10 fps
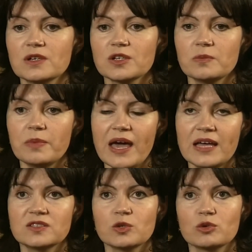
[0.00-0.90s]

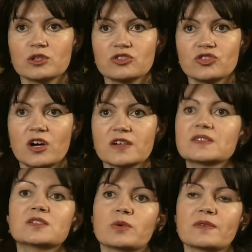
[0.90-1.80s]
compared to or
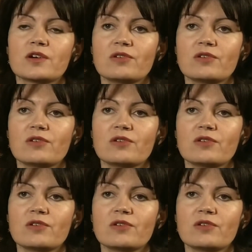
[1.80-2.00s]
contrasted with her